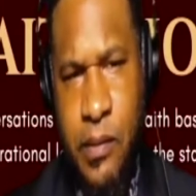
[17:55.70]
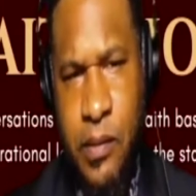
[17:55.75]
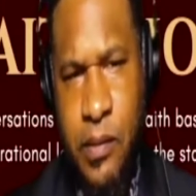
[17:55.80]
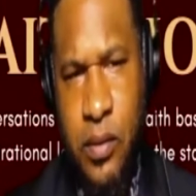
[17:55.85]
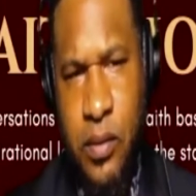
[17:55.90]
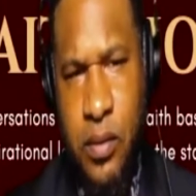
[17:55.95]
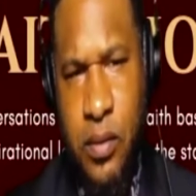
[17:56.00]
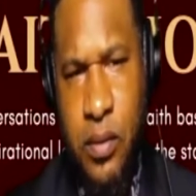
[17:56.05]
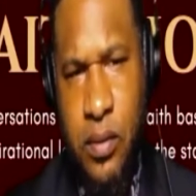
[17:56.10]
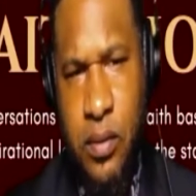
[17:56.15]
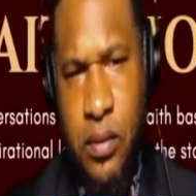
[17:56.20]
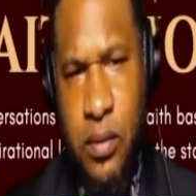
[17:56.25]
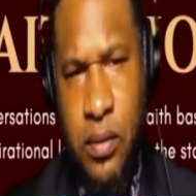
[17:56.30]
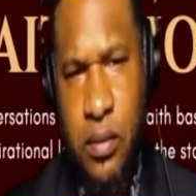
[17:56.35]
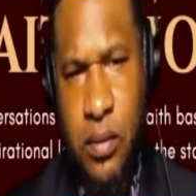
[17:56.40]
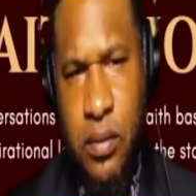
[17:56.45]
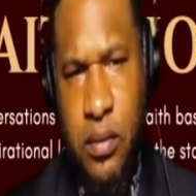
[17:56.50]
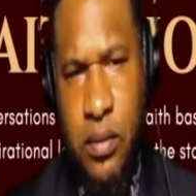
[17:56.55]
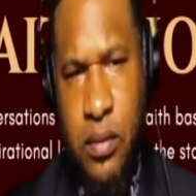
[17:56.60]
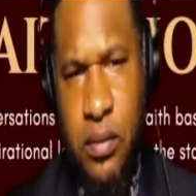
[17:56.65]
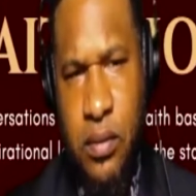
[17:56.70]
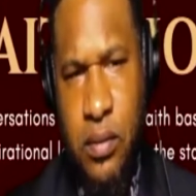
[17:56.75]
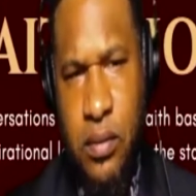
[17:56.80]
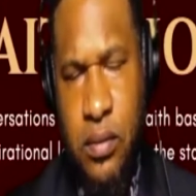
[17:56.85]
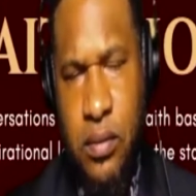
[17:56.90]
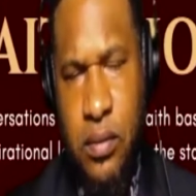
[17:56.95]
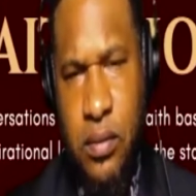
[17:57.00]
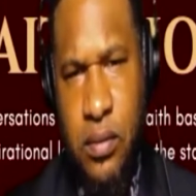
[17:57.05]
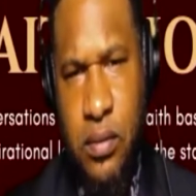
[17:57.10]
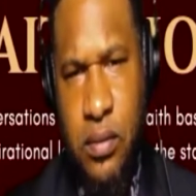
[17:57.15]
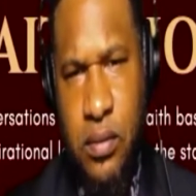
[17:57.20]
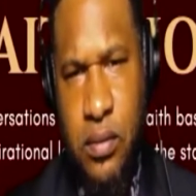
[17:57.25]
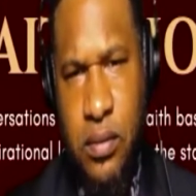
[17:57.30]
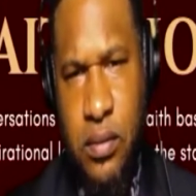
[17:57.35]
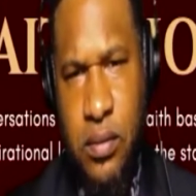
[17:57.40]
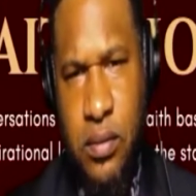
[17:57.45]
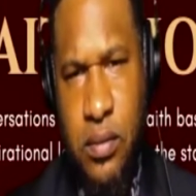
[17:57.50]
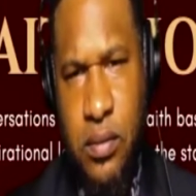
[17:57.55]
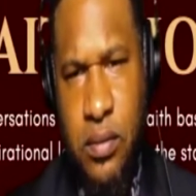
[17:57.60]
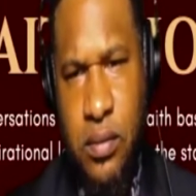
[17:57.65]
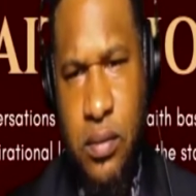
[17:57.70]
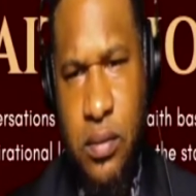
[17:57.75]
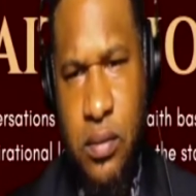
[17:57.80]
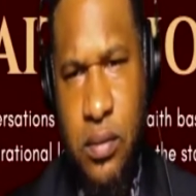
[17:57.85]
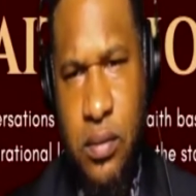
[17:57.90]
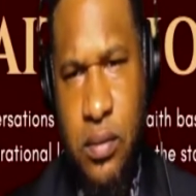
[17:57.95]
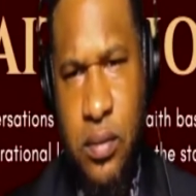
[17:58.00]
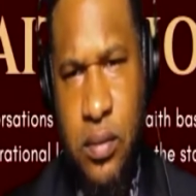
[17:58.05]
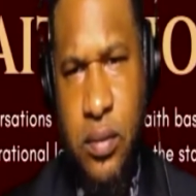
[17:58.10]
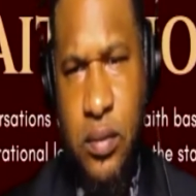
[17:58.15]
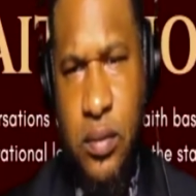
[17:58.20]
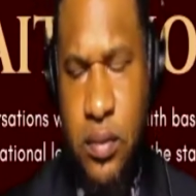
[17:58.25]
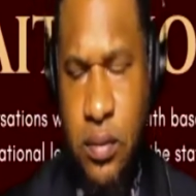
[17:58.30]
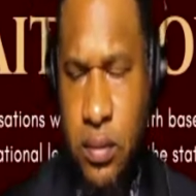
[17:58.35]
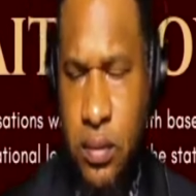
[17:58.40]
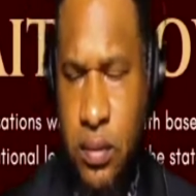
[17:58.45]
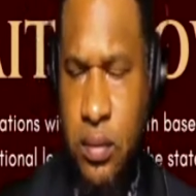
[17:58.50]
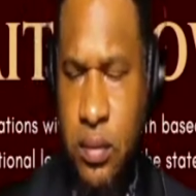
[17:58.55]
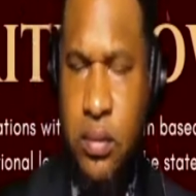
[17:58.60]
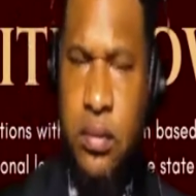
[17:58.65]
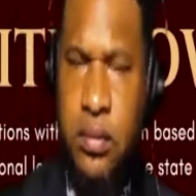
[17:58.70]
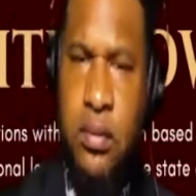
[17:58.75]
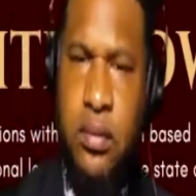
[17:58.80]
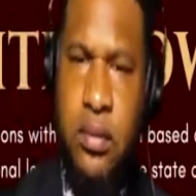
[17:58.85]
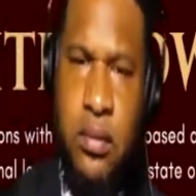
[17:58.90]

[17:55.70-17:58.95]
The person shown says nothing.